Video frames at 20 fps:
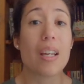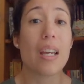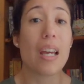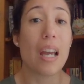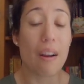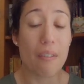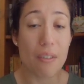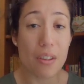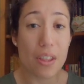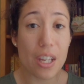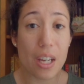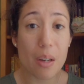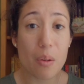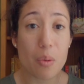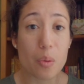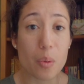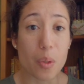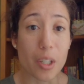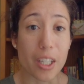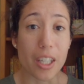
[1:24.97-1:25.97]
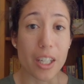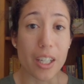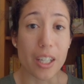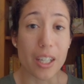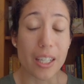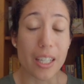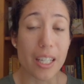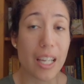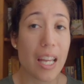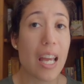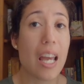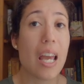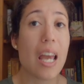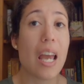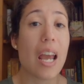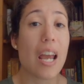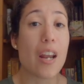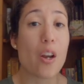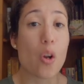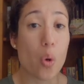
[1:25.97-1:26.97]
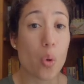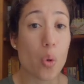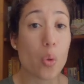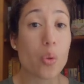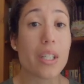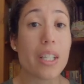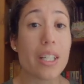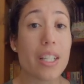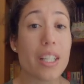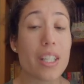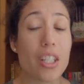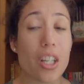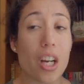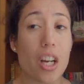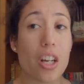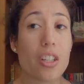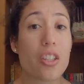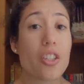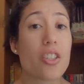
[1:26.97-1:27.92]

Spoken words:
everything I was working on and only did socks.